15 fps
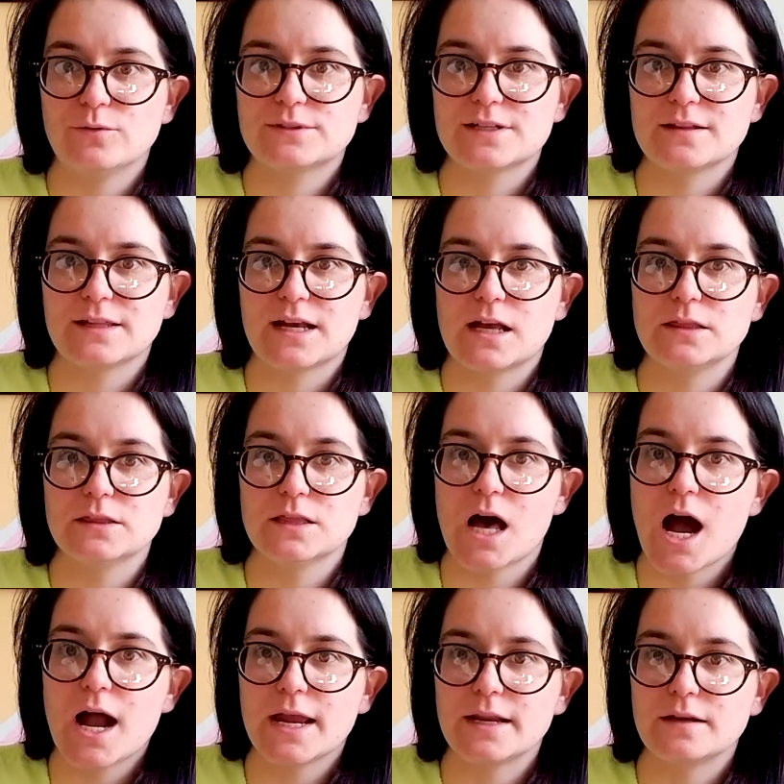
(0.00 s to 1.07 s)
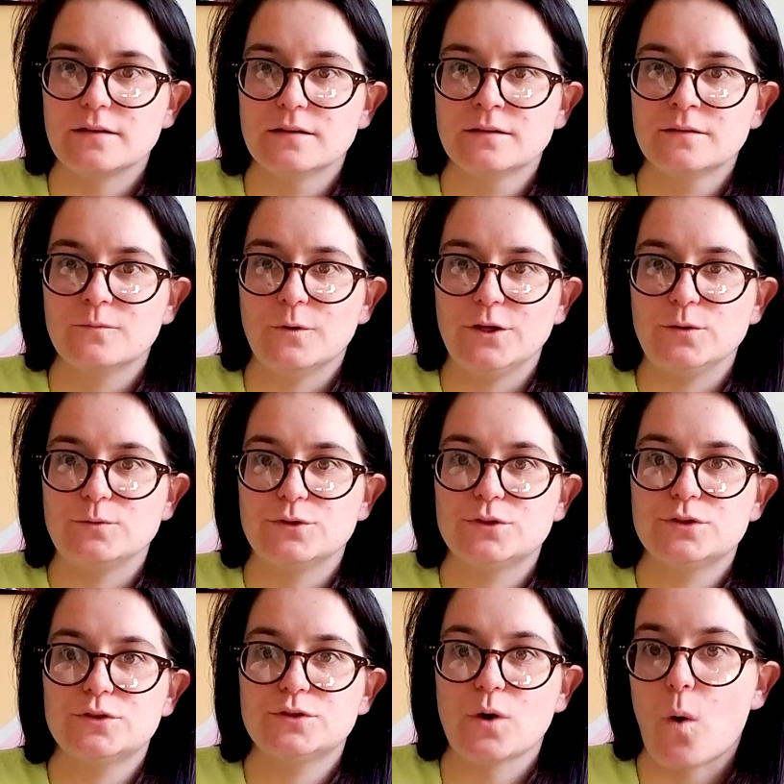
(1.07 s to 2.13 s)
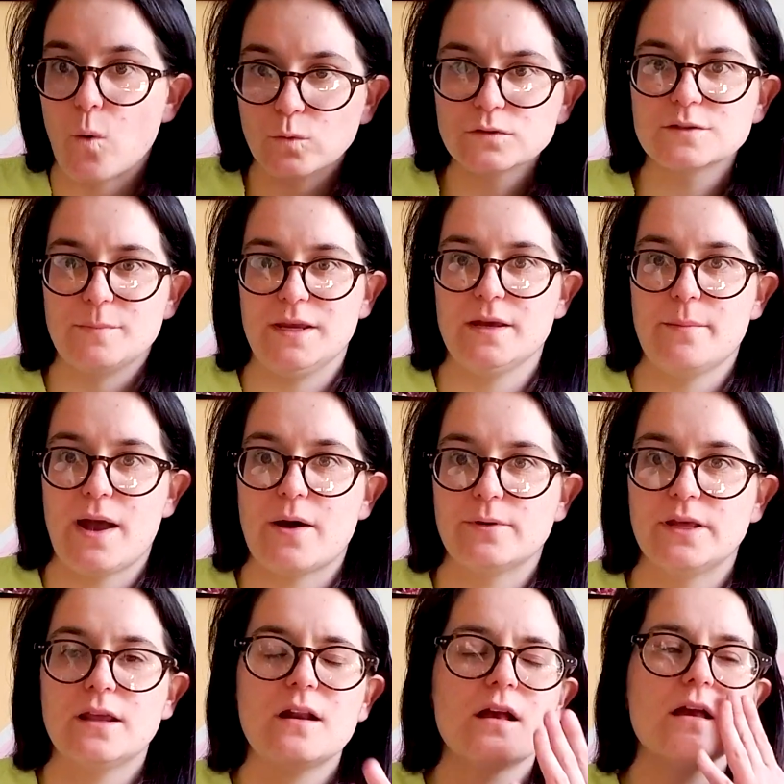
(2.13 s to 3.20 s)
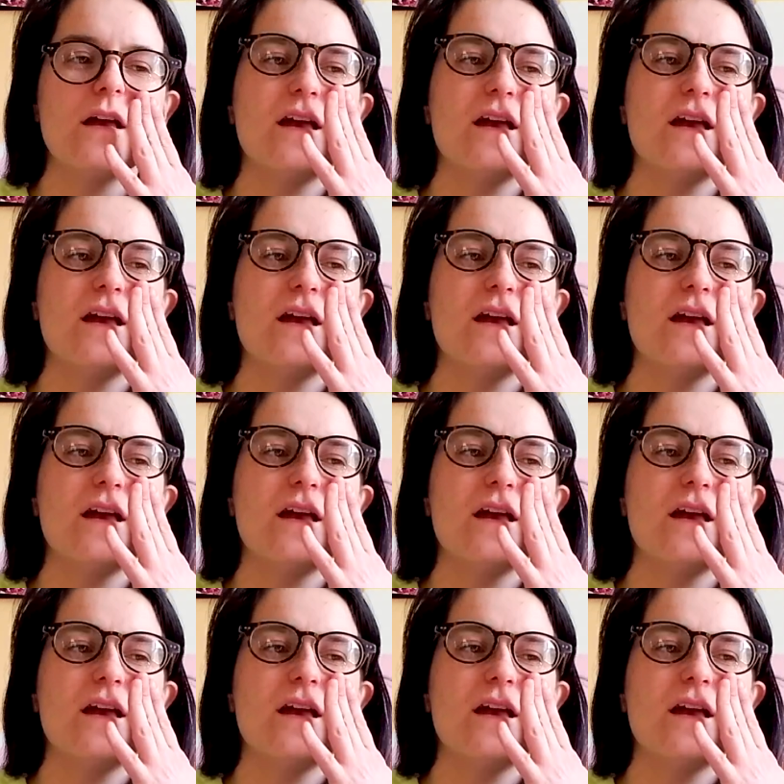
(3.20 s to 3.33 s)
It's not like I lied when you told me about it.